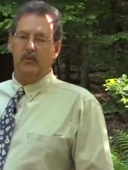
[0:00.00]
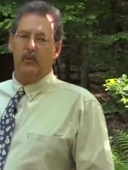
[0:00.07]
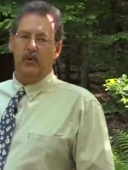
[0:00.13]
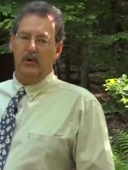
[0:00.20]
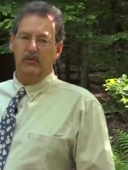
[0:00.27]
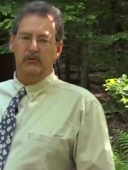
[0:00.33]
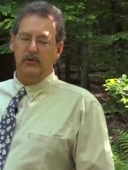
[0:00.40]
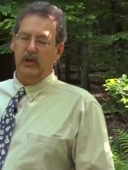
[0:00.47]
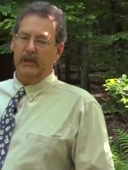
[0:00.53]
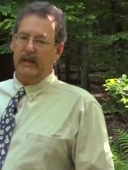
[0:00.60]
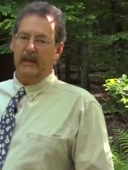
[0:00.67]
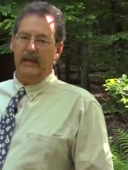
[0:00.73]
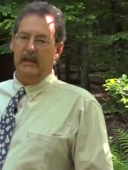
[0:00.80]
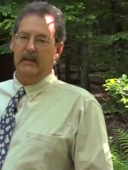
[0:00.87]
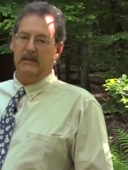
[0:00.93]
we're
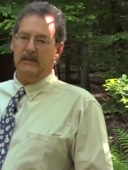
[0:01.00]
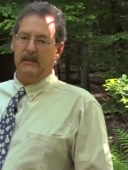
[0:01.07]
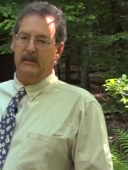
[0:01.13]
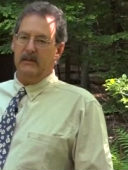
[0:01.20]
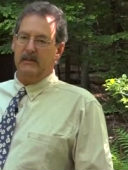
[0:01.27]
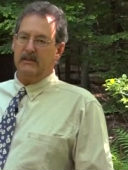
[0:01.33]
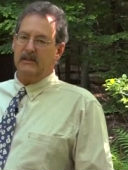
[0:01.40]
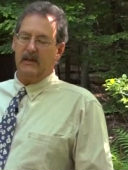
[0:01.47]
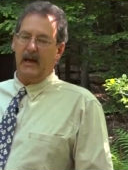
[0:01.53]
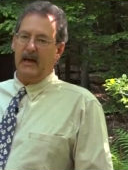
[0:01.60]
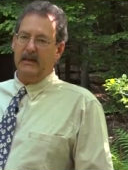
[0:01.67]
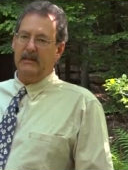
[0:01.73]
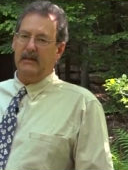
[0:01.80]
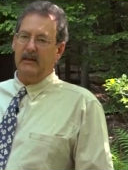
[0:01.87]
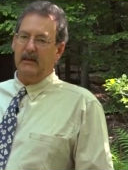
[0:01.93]
looking into this
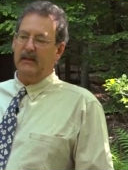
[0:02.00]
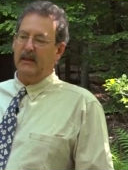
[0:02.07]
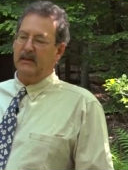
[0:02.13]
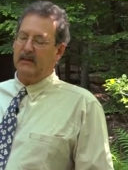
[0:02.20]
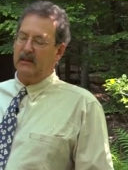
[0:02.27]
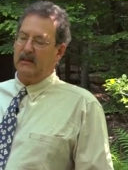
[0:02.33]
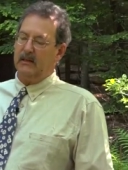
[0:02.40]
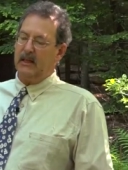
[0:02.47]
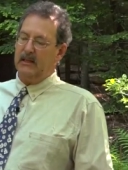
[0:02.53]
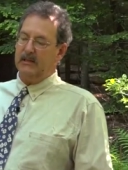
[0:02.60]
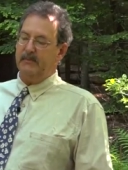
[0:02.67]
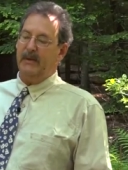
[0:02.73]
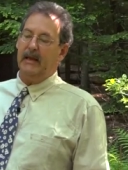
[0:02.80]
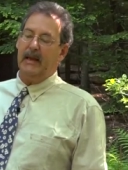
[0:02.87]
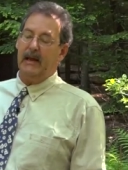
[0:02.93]
idea that kids
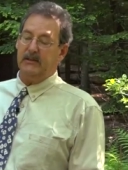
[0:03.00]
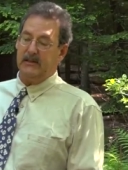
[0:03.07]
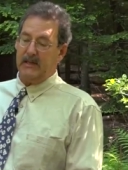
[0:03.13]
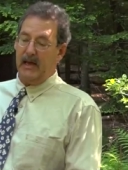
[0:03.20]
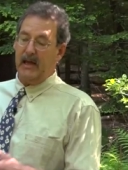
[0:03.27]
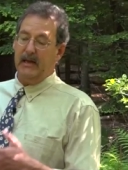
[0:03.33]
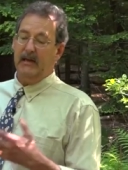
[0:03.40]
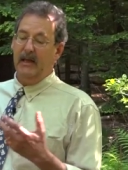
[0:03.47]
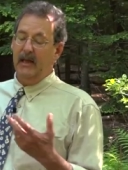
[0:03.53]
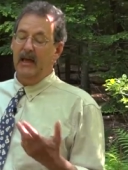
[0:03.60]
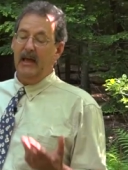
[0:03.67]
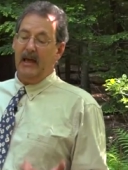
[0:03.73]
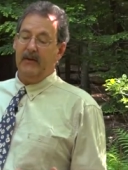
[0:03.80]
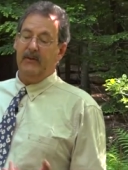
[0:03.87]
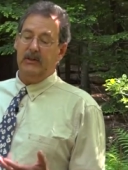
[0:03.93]
being outside,
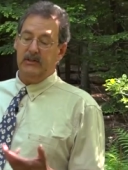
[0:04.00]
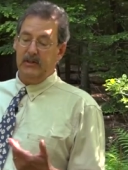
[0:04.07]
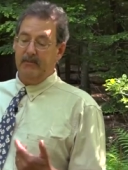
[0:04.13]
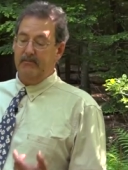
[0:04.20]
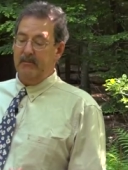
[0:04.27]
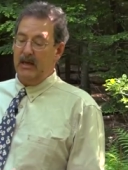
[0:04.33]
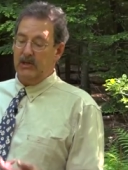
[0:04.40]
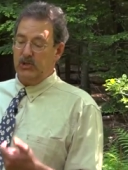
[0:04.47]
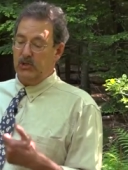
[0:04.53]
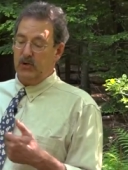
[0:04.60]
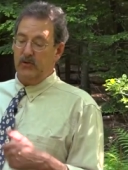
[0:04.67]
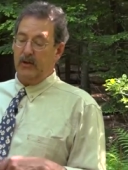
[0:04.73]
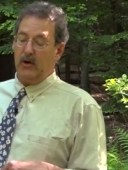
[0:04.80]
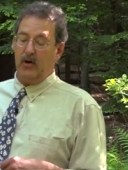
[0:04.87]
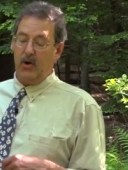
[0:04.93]
having to measure
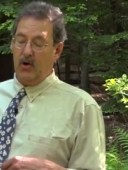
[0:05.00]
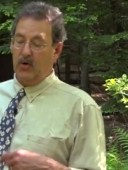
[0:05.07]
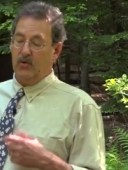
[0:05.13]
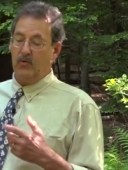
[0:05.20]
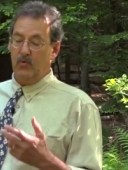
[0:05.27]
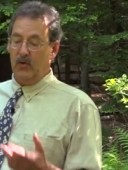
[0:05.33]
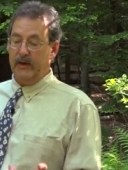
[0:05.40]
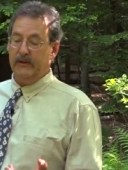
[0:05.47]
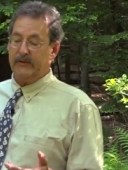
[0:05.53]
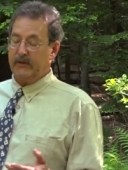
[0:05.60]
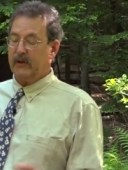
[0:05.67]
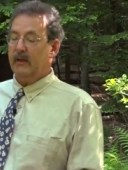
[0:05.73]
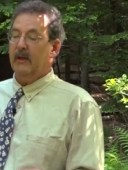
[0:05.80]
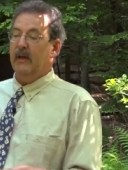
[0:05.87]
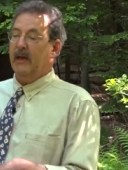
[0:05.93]
their own
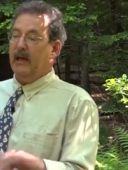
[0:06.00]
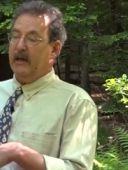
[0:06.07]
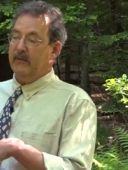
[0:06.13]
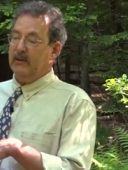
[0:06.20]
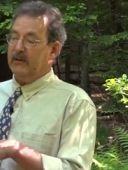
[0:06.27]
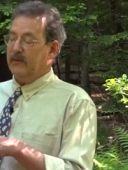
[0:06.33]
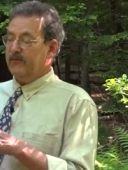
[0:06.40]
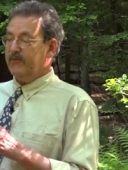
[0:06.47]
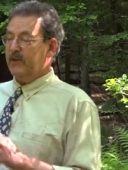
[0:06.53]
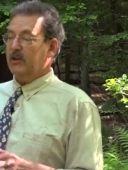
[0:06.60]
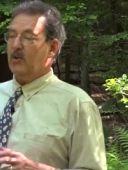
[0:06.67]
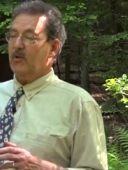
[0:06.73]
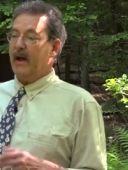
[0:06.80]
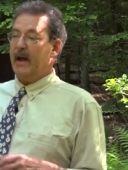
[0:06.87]
risk, having to figure